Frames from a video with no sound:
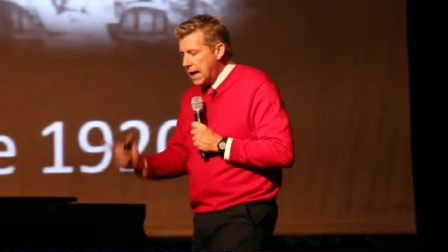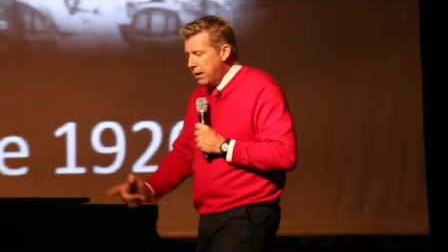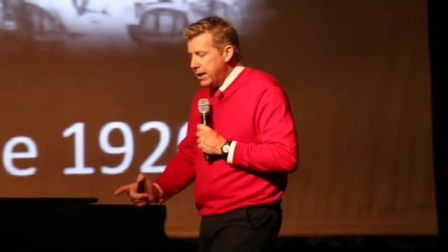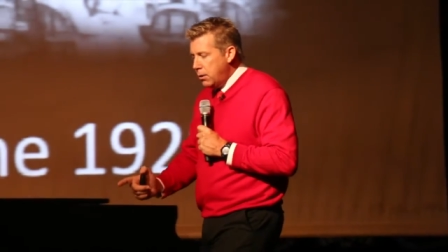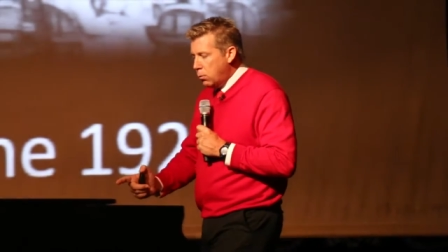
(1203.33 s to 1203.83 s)

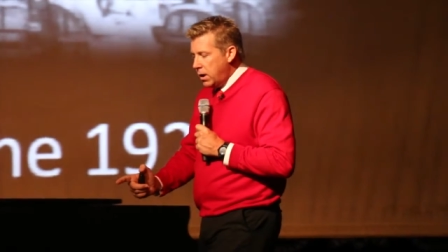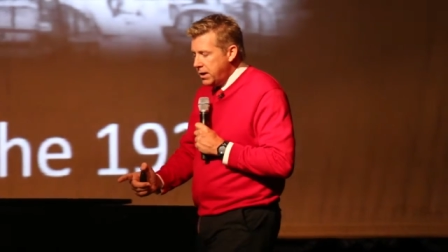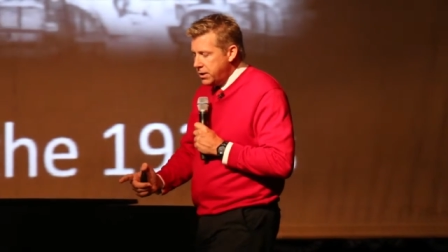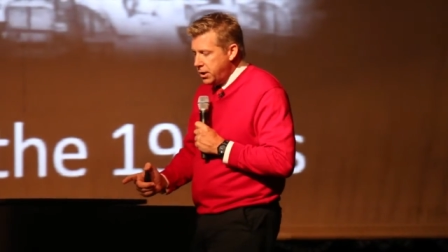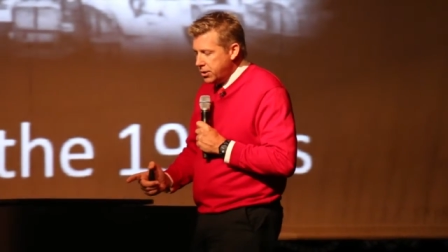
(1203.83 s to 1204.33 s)
allowed
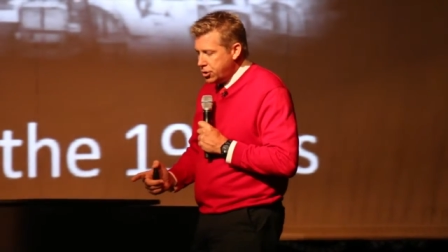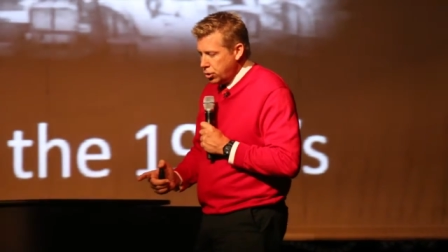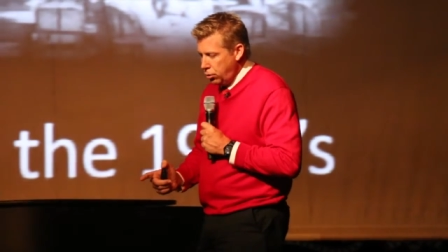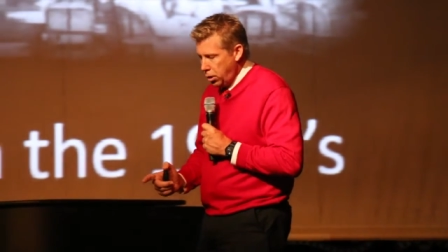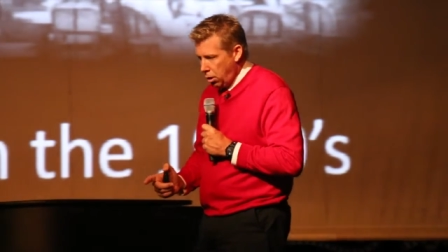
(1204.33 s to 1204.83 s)
anyone in his
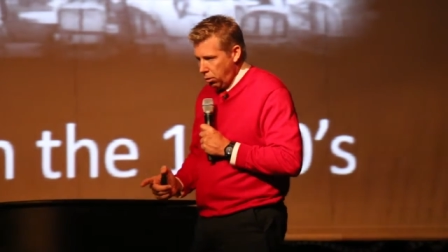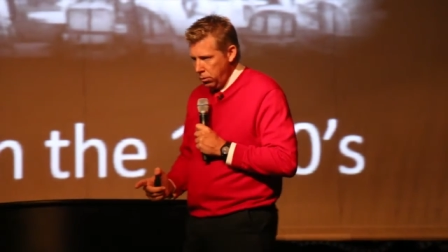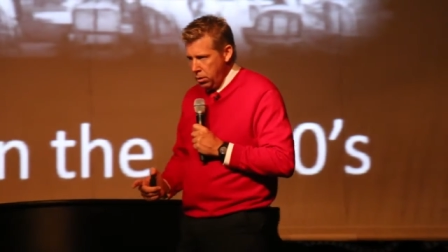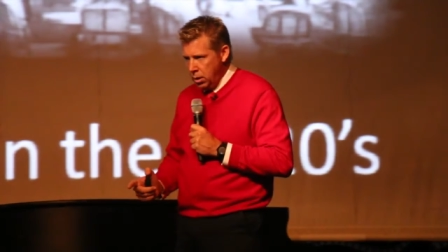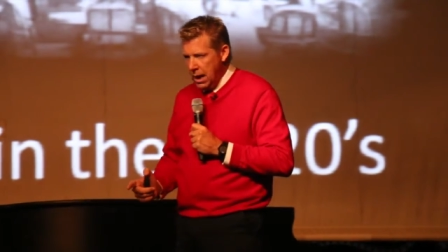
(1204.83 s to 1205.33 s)
studio,
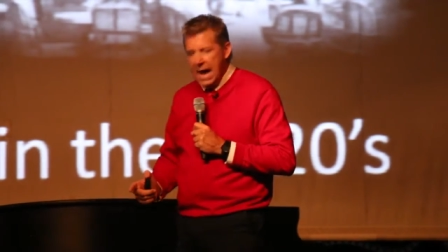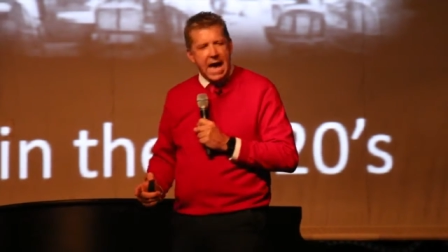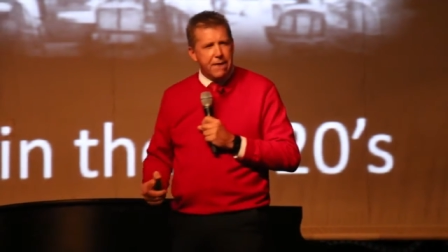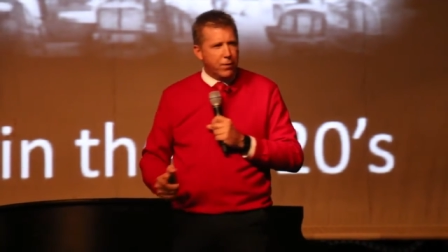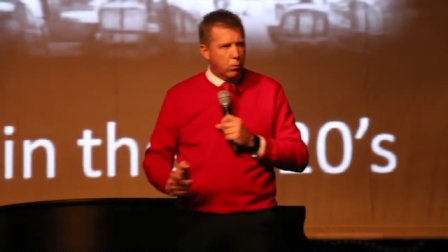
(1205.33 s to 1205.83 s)

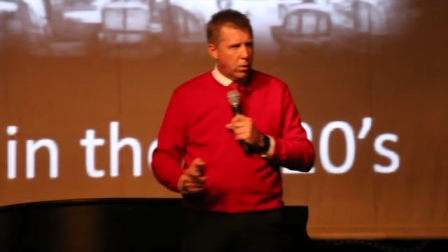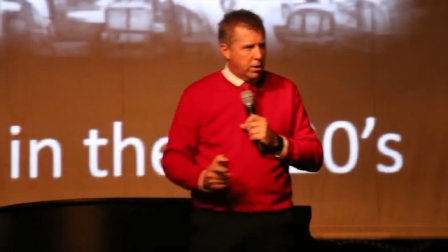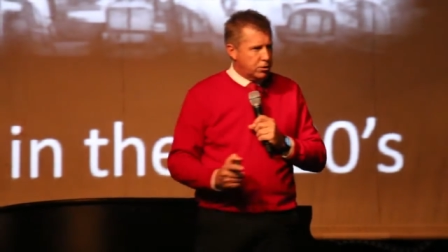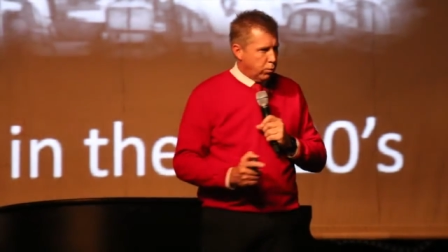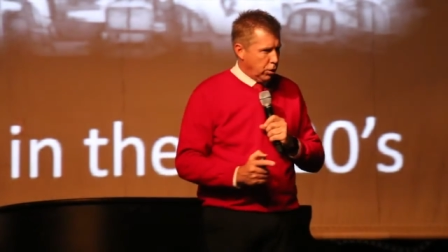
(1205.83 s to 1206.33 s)
ever,
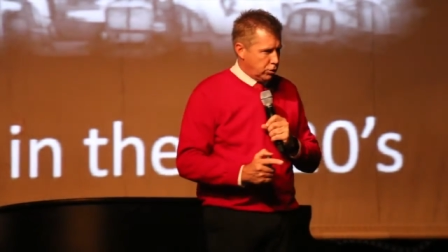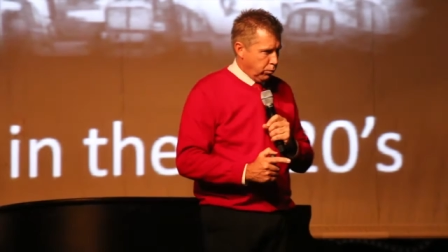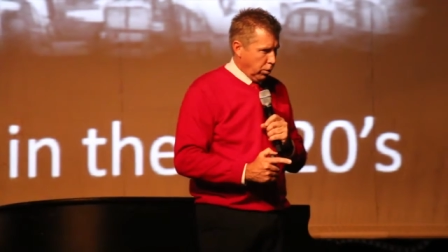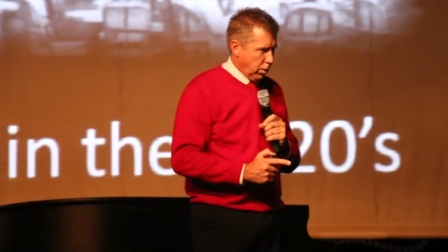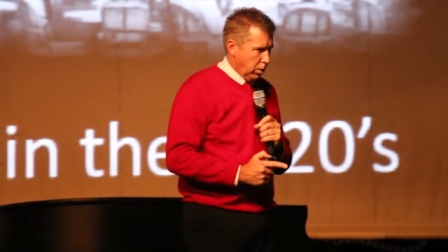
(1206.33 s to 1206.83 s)
where his
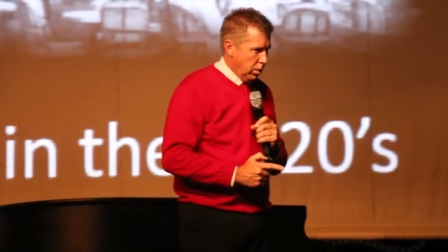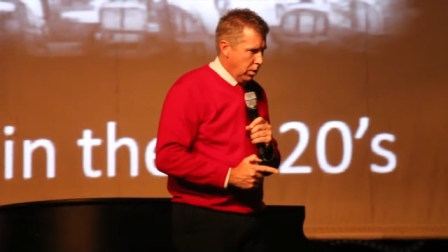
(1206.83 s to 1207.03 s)
works were.